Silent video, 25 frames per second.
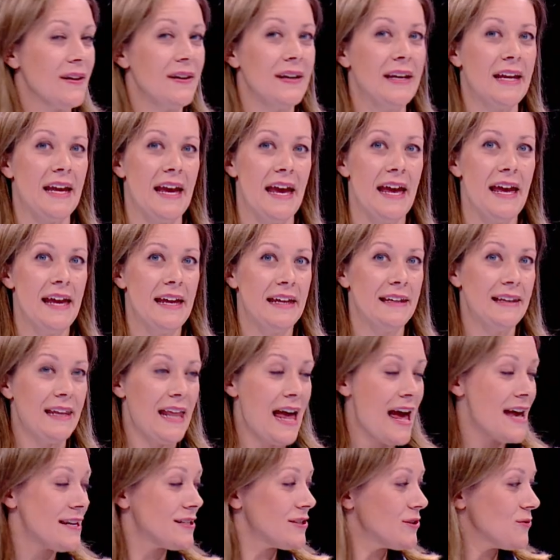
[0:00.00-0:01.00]
Okay, and
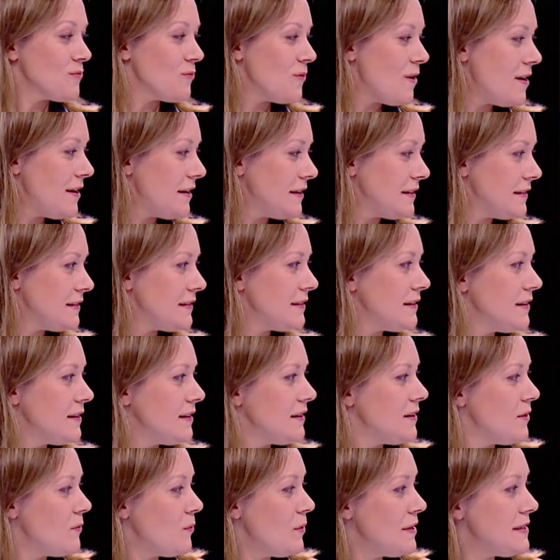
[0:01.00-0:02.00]
last one.
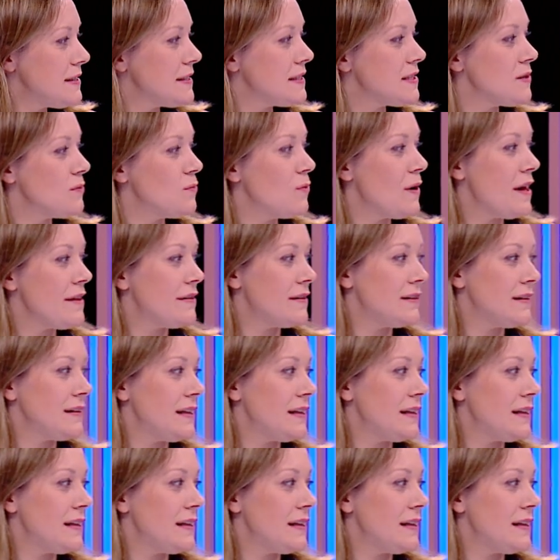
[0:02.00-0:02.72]
What's the weather